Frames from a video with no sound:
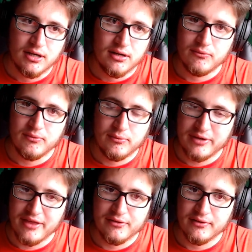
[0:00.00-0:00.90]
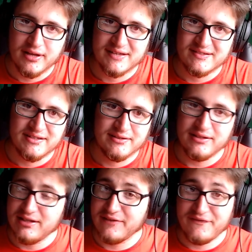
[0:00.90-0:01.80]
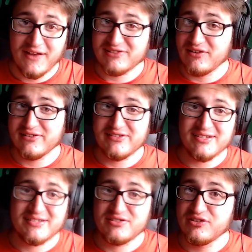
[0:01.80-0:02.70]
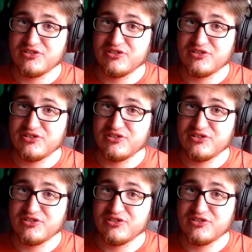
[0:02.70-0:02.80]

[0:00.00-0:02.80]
nevertheless. And as long as it's as good as